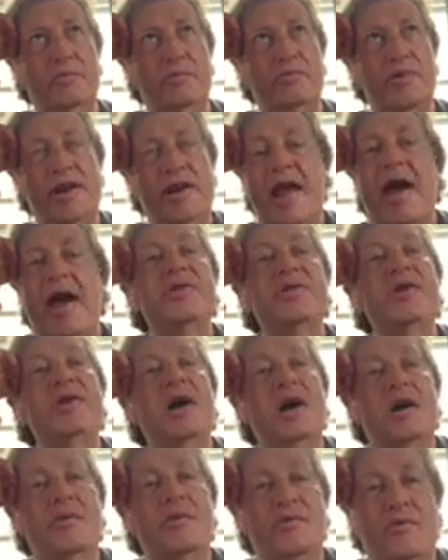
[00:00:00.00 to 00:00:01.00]
renowned
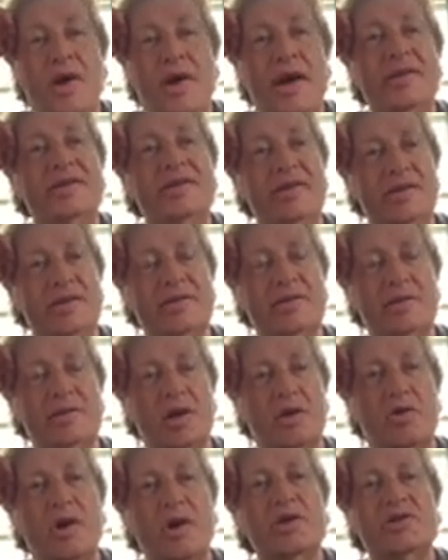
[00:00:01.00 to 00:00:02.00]
writers
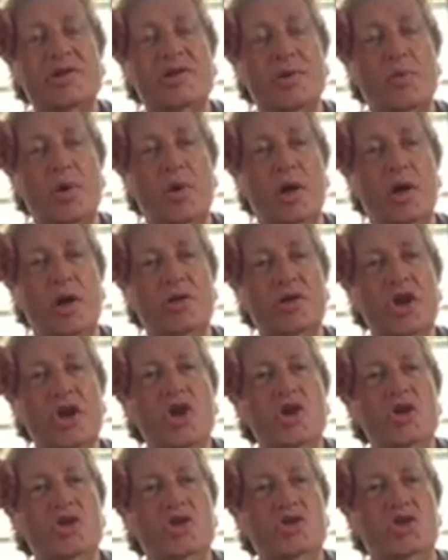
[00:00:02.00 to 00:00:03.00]
across the world,
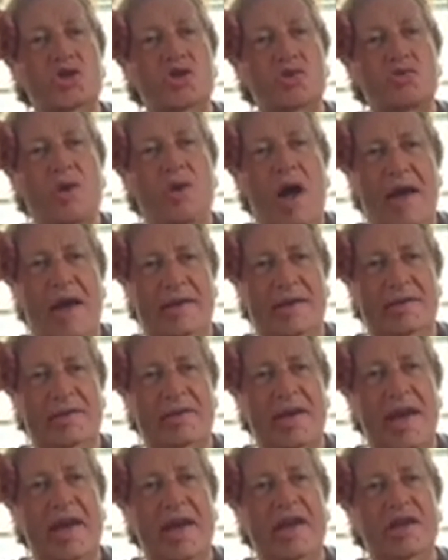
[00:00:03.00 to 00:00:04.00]
to
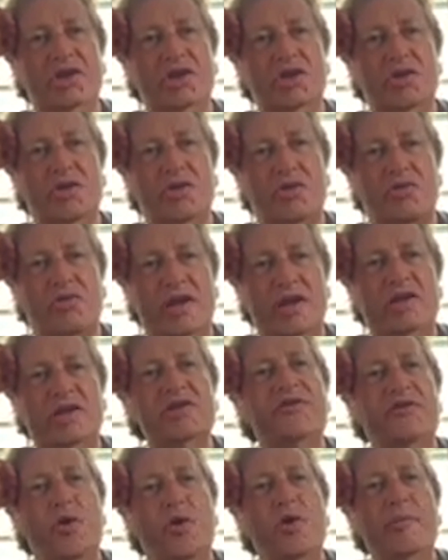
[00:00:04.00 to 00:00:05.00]
write a 3
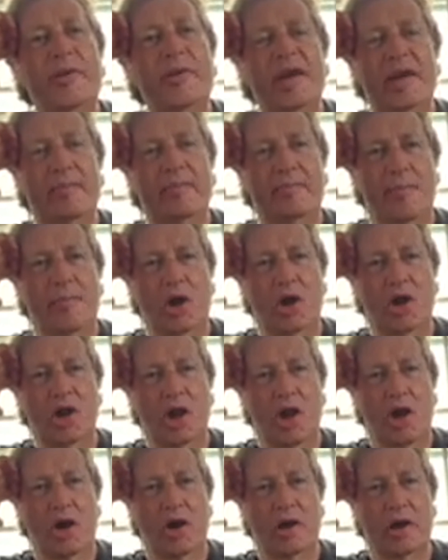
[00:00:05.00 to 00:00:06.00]
to 4 minute
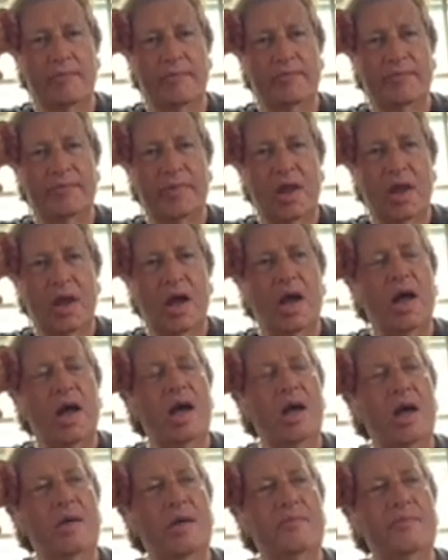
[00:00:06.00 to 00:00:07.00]
monologue
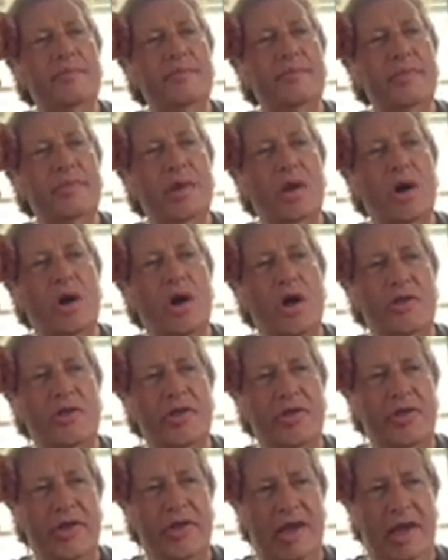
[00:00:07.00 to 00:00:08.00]
on
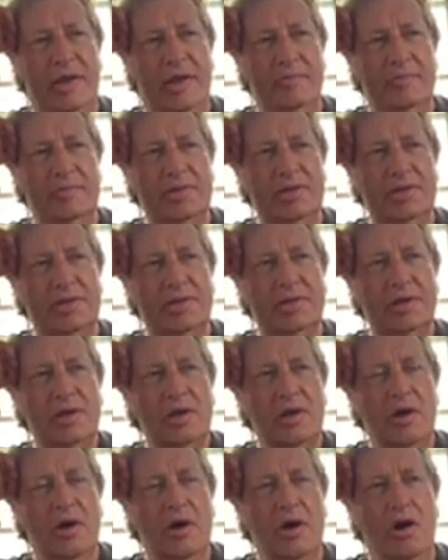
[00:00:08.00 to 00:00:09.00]
the themes
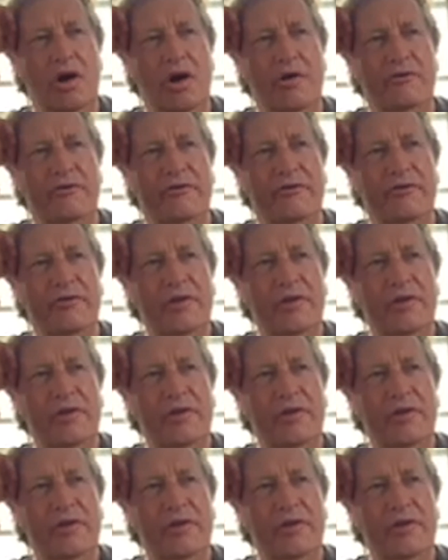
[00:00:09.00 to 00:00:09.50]
of